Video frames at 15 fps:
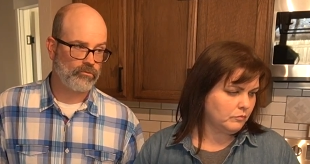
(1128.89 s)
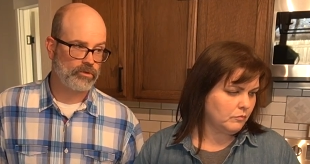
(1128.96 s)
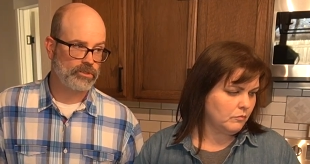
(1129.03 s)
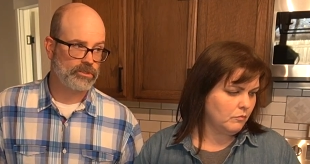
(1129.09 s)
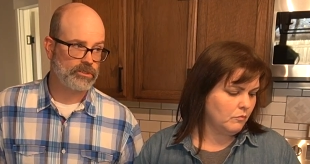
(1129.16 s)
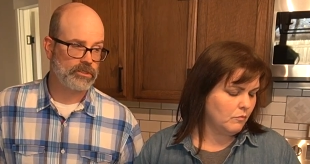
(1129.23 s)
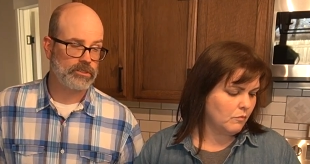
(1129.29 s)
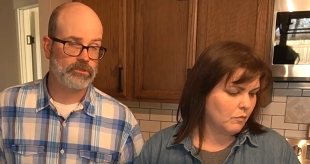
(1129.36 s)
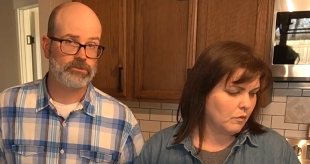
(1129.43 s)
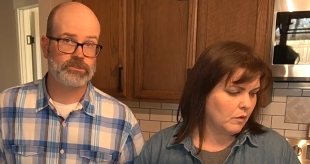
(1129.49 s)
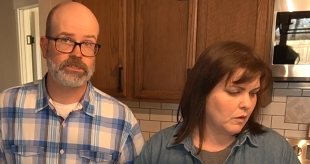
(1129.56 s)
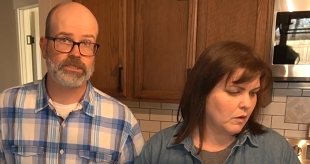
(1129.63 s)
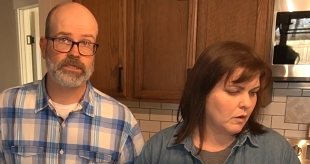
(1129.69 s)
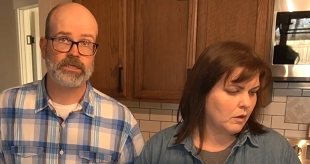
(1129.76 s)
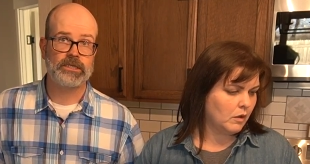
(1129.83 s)
Speaker 1: we're
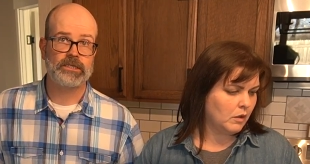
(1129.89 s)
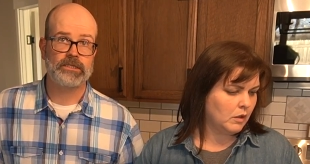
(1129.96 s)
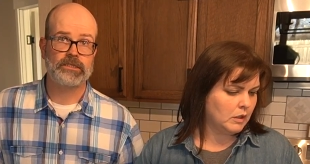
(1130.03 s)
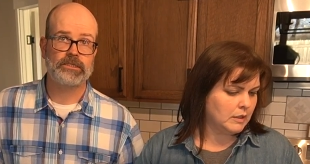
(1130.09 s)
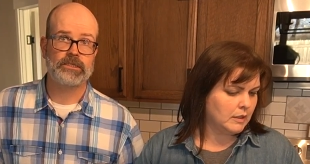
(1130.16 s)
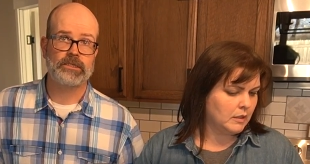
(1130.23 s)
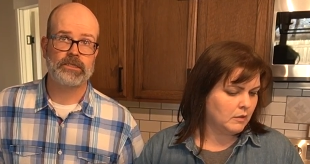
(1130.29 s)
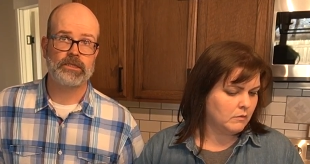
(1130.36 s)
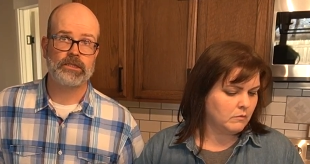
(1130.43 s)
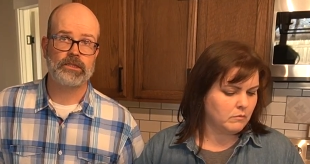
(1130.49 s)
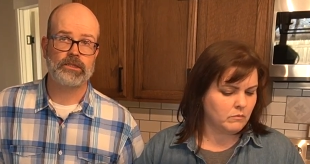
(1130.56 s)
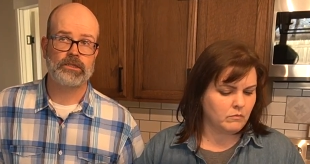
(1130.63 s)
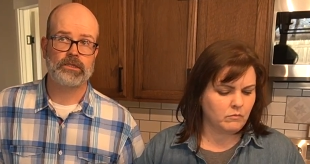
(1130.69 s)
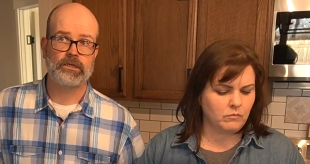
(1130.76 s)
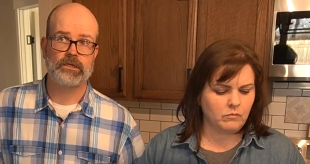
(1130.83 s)
using in
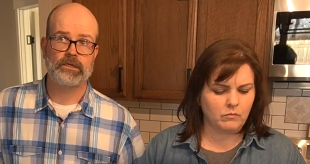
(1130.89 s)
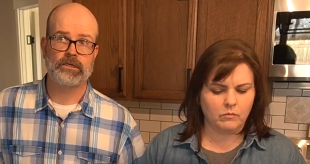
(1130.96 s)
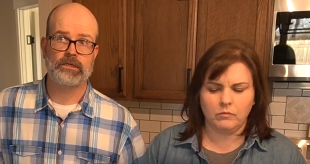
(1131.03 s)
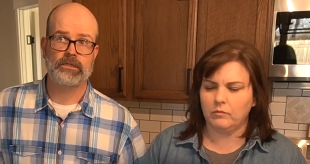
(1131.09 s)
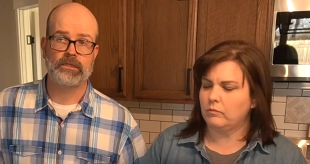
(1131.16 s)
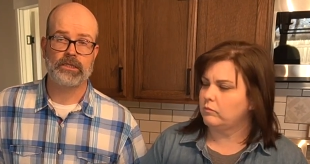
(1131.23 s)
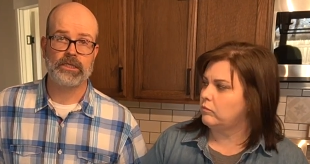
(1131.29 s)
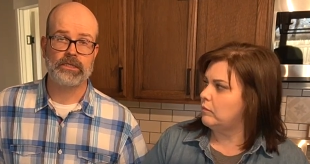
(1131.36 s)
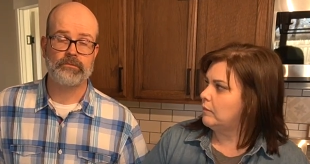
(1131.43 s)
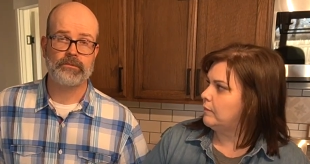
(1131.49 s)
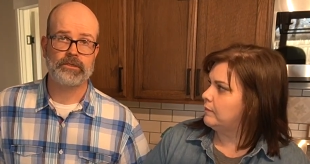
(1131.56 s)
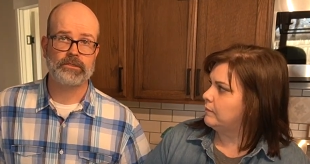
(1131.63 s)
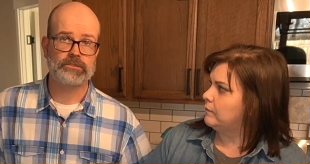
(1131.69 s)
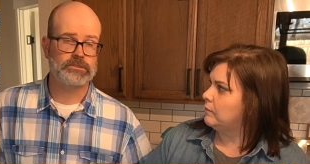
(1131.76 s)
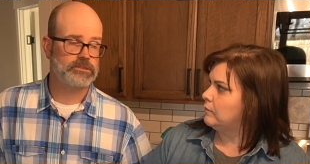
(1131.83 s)
the in the
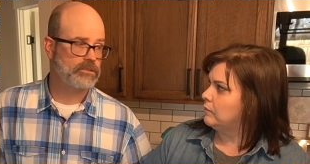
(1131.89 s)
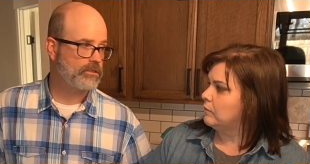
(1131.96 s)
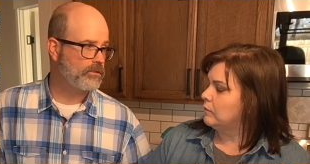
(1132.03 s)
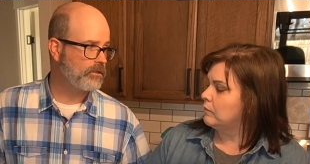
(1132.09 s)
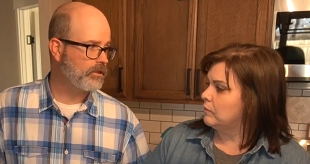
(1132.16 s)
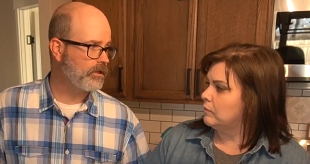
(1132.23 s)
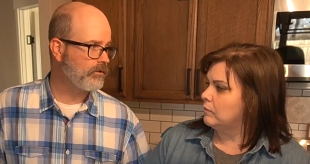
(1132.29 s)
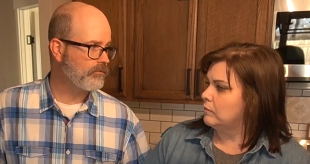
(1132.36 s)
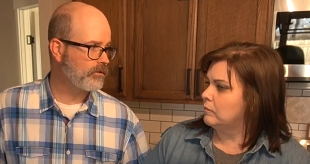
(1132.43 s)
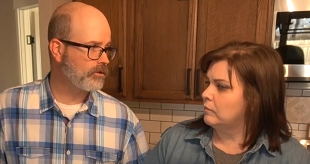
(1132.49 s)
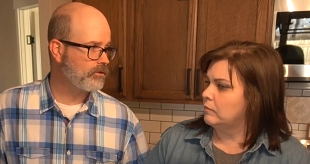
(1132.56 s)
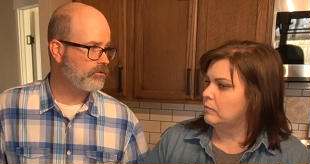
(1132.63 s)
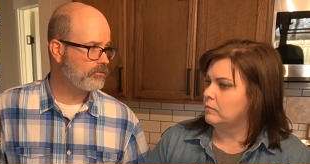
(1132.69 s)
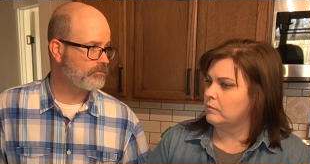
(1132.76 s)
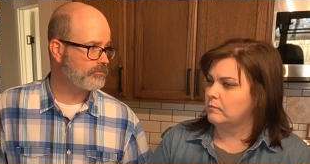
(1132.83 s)
meals of our
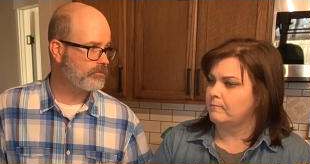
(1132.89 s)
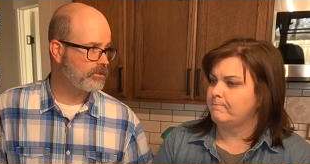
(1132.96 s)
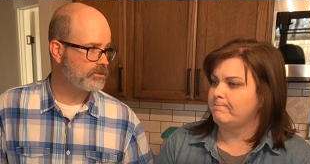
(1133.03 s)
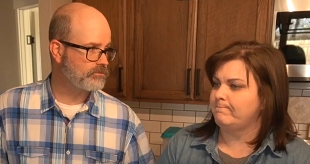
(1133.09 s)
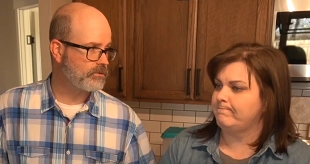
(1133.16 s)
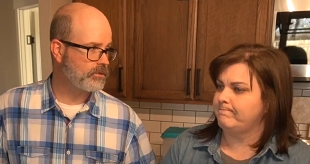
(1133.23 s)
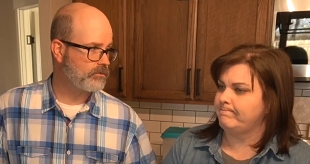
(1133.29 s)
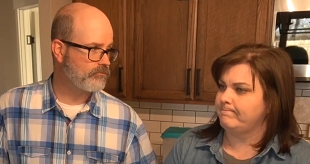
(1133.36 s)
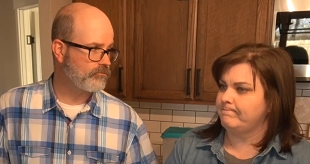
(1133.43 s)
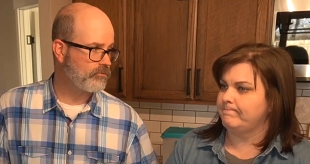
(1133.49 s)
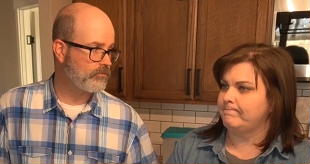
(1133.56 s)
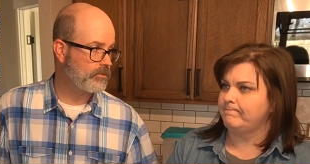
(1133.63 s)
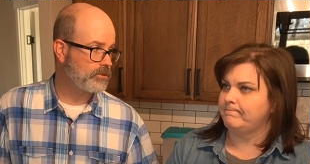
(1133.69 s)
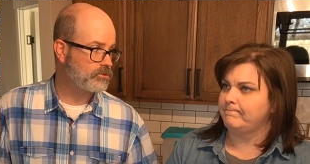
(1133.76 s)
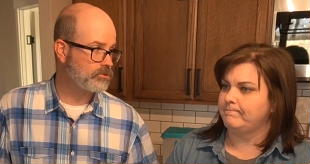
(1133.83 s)
own as well from
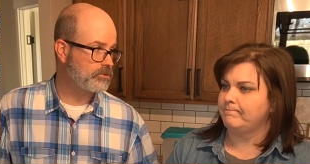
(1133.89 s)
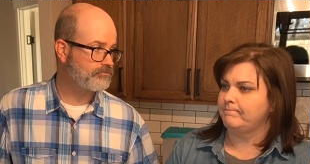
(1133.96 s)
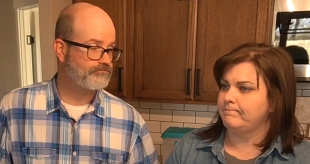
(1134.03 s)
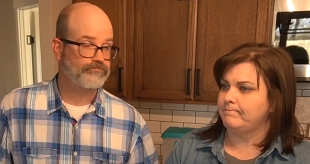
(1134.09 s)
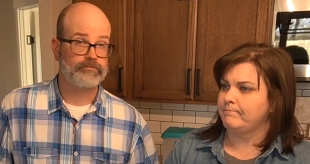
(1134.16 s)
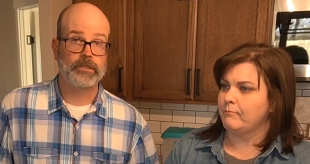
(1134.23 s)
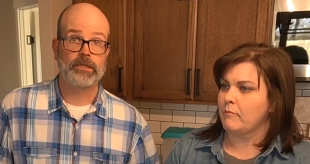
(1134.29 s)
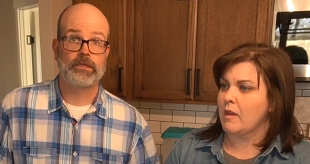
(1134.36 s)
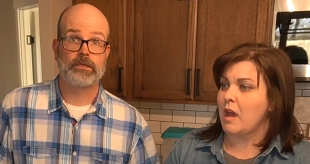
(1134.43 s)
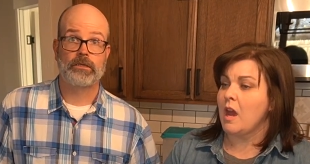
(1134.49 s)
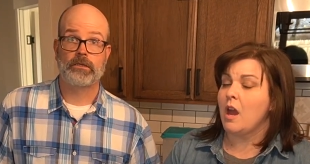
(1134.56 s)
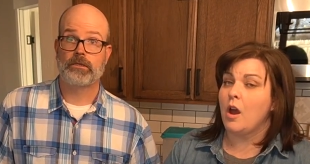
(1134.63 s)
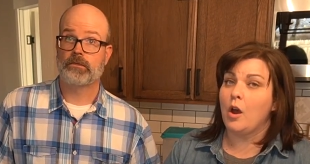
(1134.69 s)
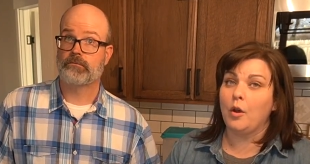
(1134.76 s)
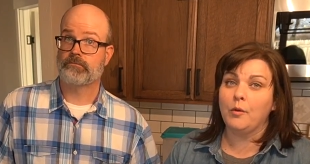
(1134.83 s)
our pantry.
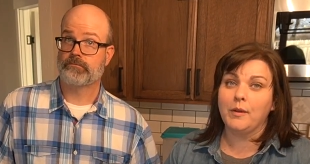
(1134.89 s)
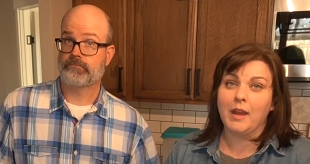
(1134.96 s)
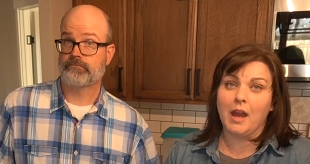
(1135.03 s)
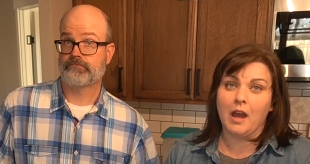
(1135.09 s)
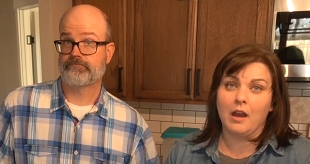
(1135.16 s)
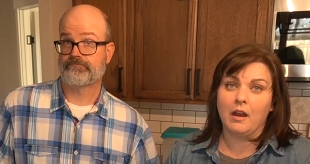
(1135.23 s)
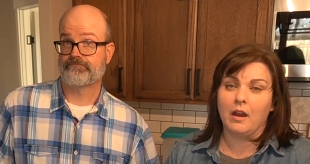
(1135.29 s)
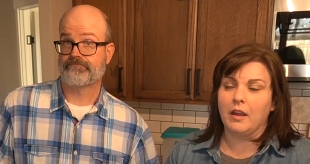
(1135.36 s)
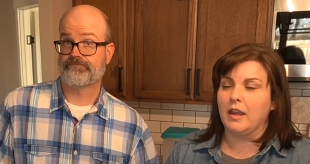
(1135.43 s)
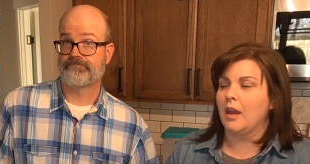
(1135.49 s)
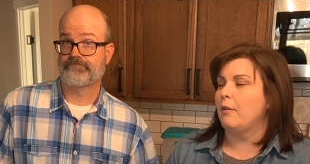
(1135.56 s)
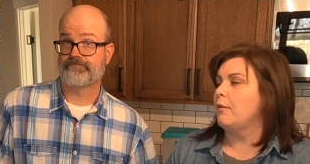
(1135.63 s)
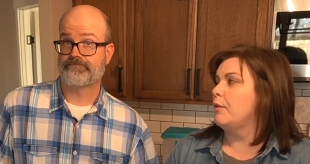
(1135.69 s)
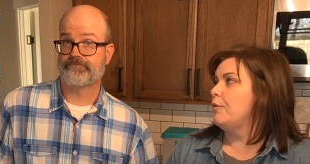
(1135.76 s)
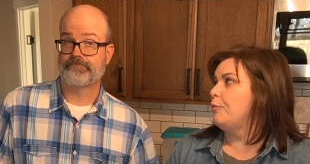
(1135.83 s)
Speaker 2: Oh yeah,
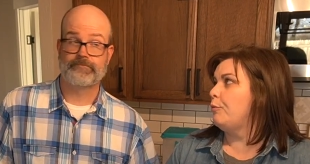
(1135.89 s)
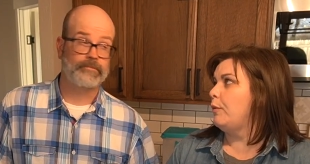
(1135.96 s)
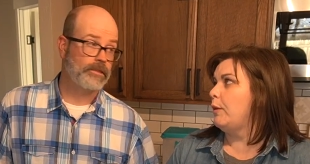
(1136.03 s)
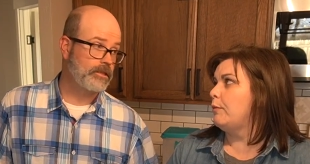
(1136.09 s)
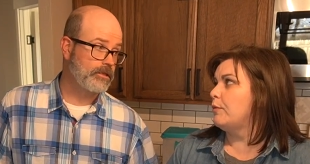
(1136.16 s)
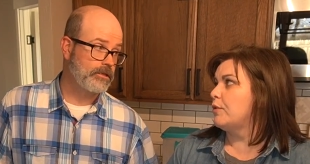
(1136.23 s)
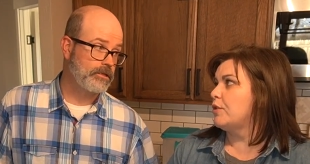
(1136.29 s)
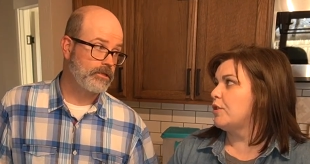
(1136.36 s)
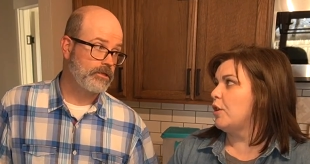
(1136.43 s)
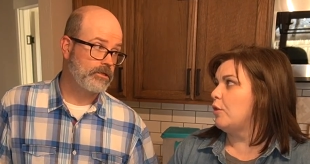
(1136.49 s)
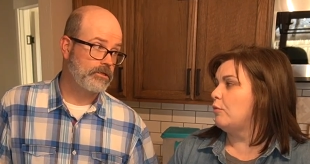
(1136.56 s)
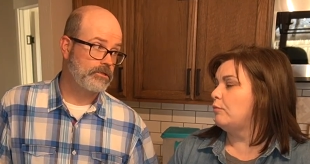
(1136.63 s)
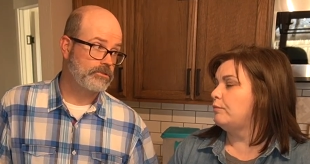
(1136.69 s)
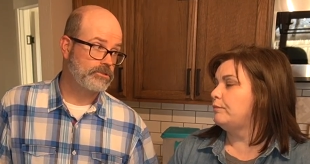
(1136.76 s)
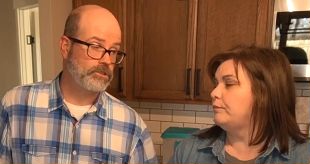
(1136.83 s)
yeah, we'll, we will show.
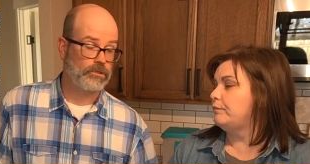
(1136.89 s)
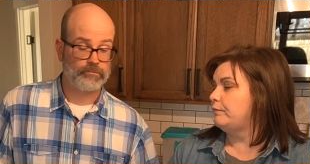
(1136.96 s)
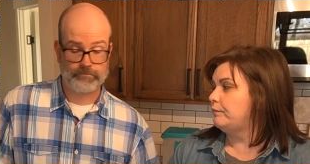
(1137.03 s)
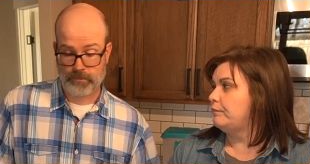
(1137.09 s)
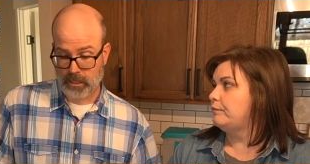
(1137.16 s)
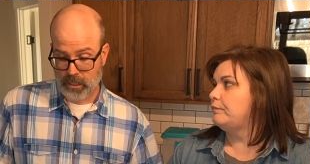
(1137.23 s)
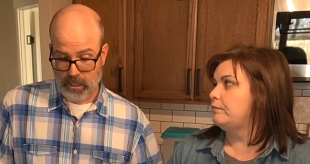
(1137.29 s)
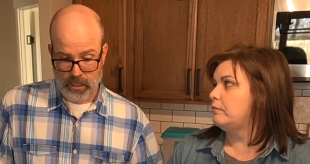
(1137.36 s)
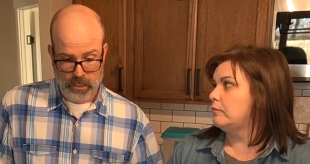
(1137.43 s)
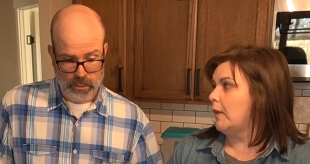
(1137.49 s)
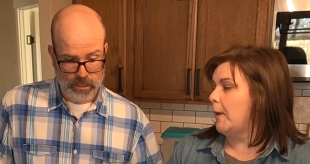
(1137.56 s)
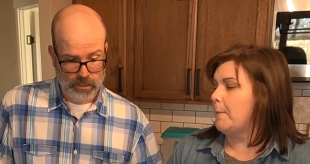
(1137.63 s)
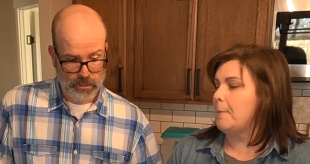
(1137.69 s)
Speaker 1: So, okay.